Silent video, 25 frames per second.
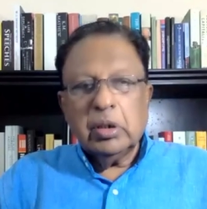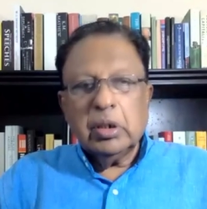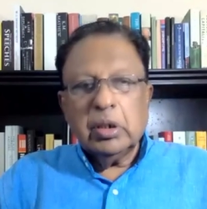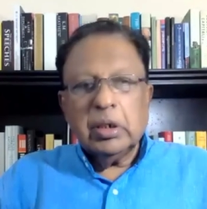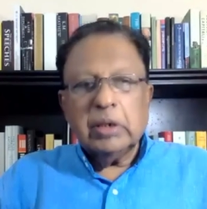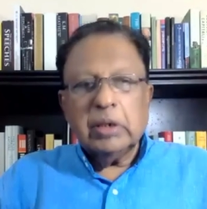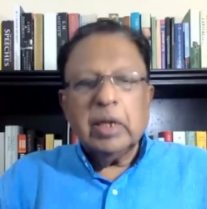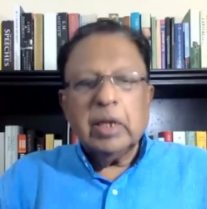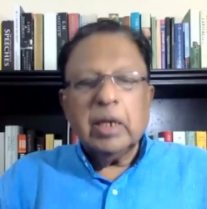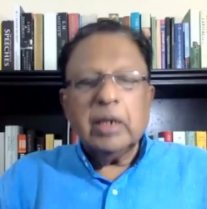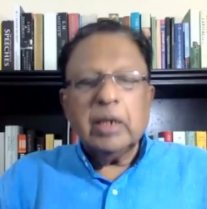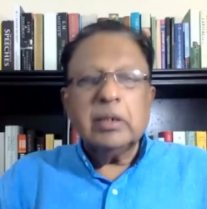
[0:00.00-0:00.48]

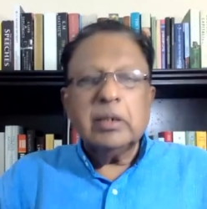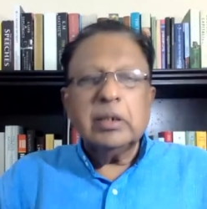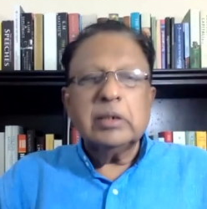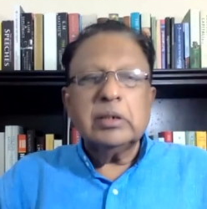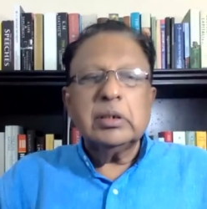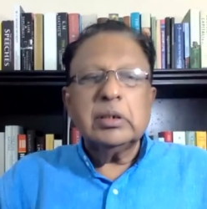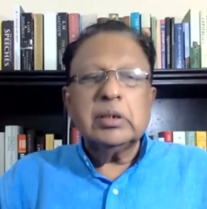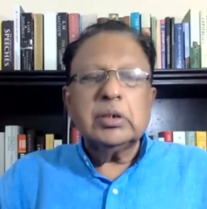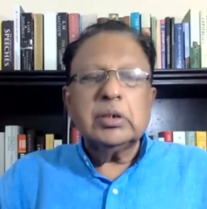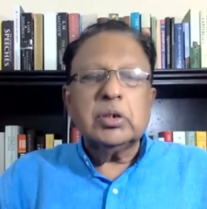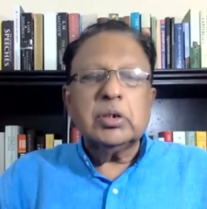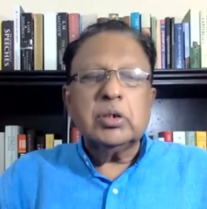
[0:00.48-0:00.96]
uh, that
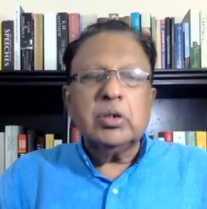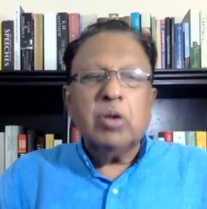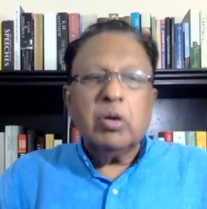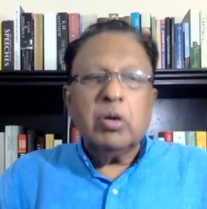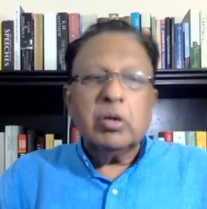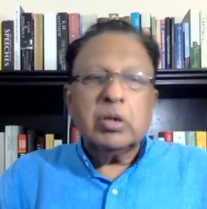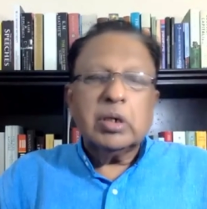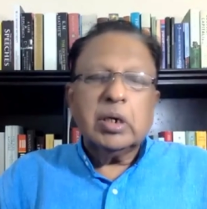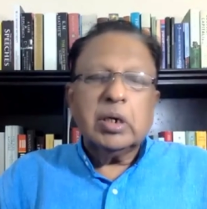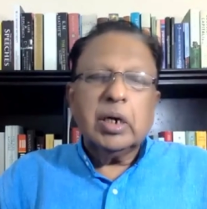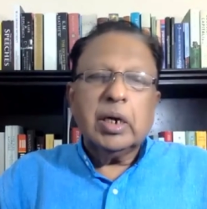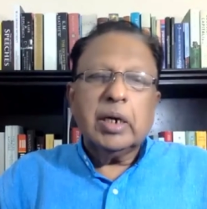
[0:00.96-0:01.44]
this is
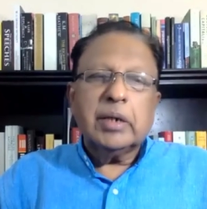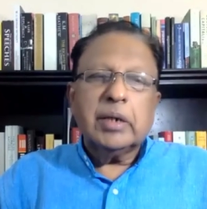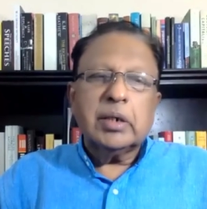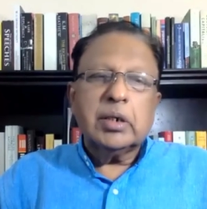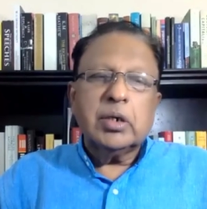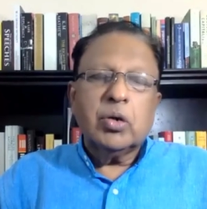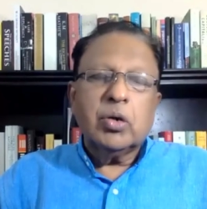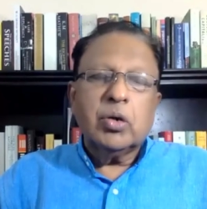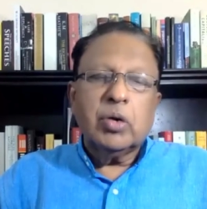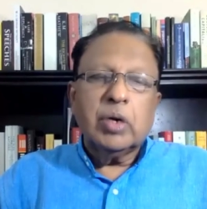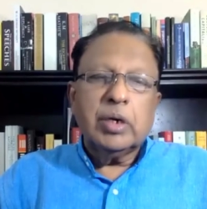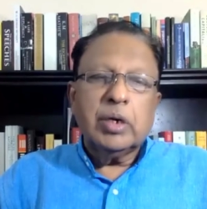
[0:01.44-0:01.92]
not
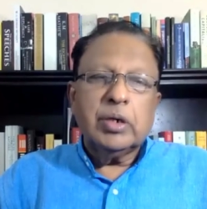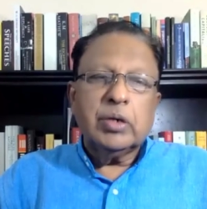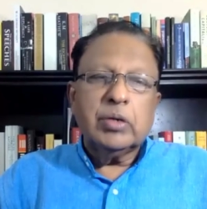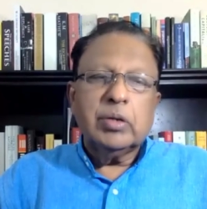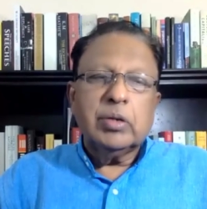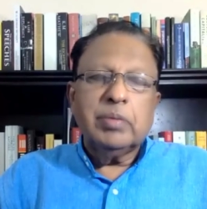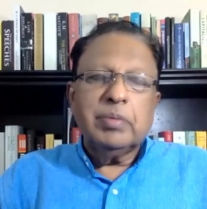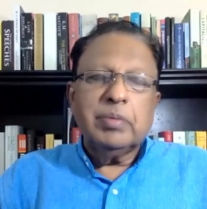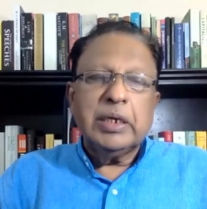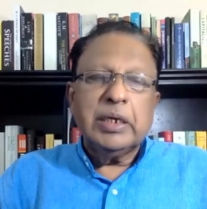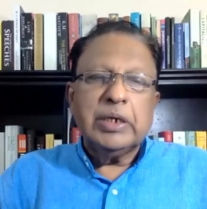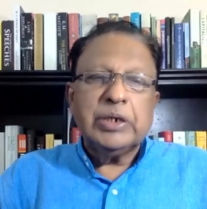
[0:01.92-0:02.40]
related only to
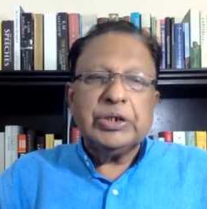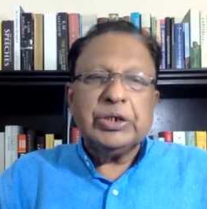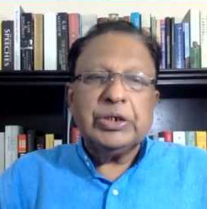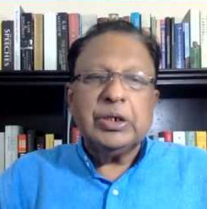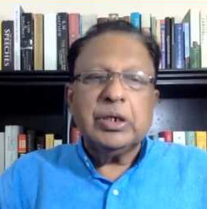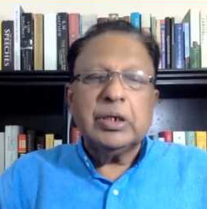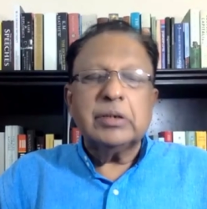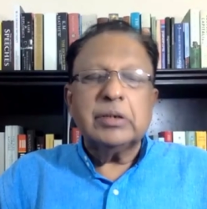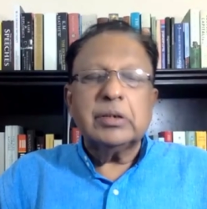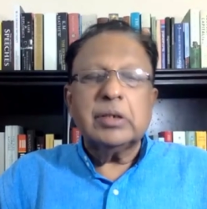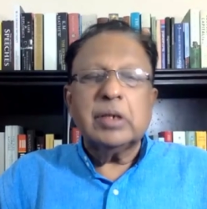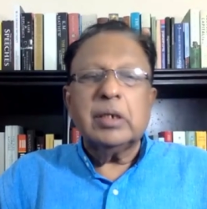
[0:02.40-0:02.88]
the
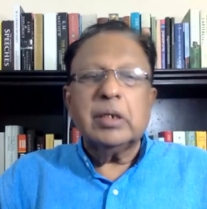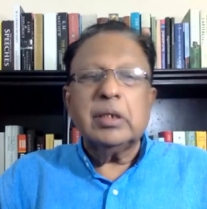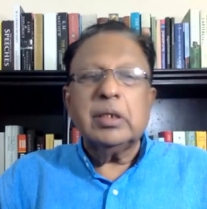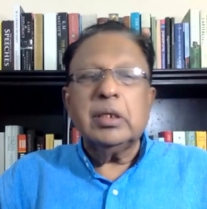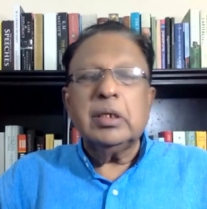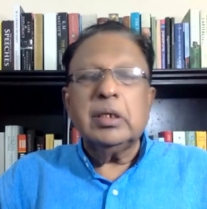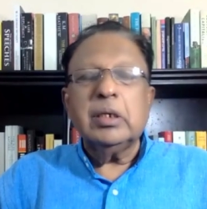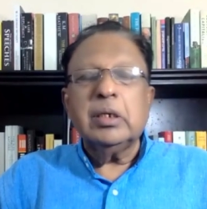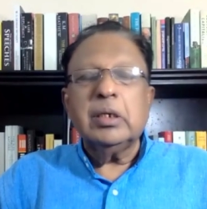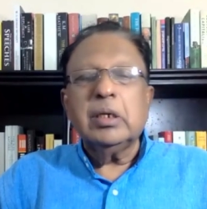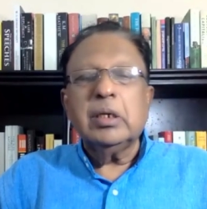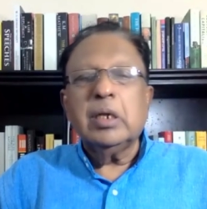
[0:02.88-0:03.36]
militias and the